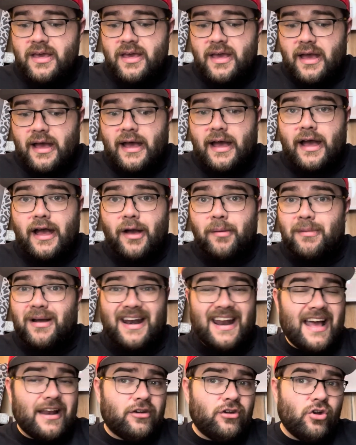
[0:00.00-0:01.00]
and
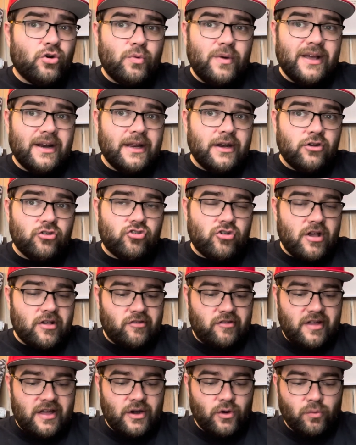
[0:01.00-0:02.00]
had no real interest
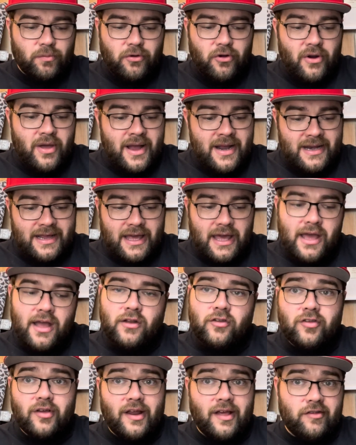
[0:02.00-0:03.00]
in upgrading it
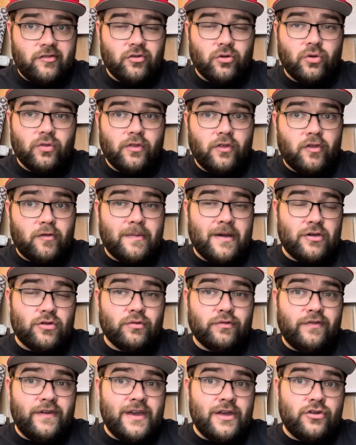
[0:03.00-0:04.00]
until I saw that the special
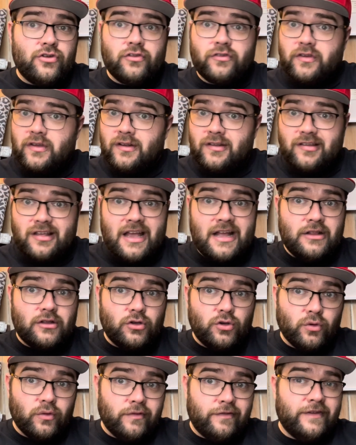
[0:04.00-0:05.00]
features contained
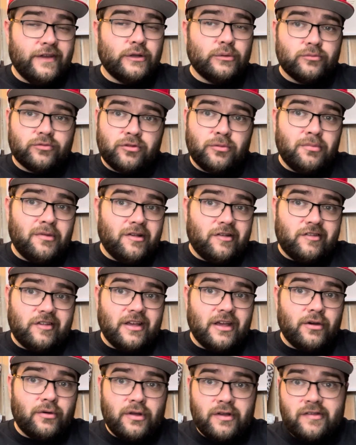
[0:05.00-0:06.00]
another film from this
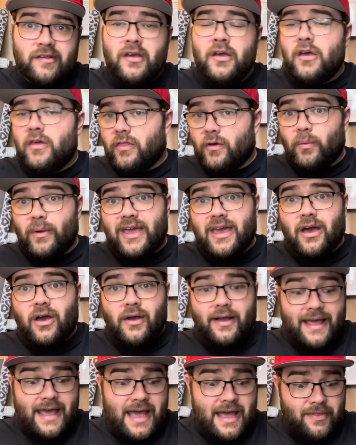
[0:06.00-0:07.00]
series that we
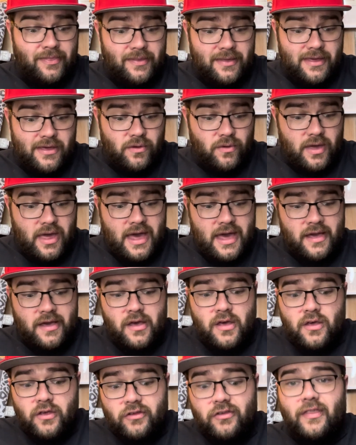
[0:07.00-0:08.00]
can't get in the UK.
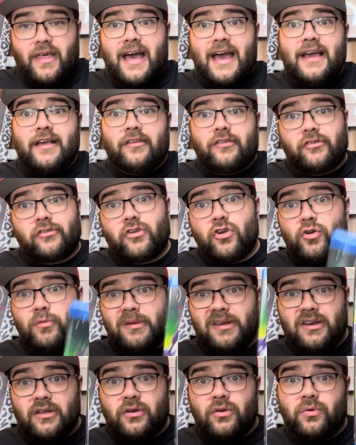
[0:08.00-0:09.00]
So that is
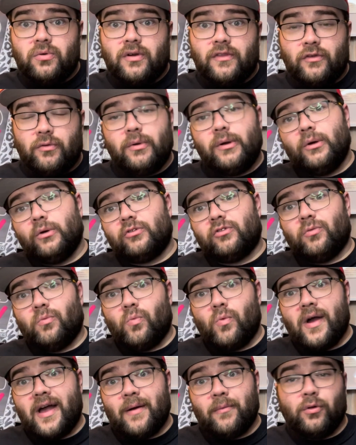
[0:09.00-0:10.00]
Scooby-Doo and the Reluctant
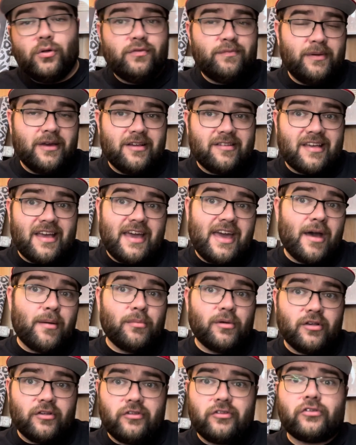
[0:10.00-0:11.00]
Werewolf, because I am
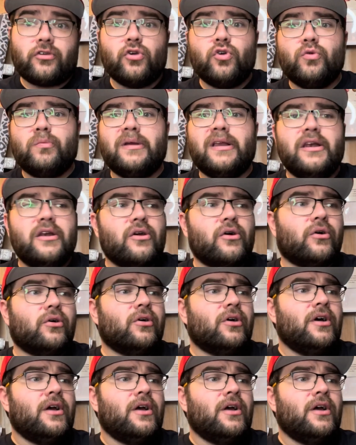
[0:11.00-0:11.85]
a Scooby nut.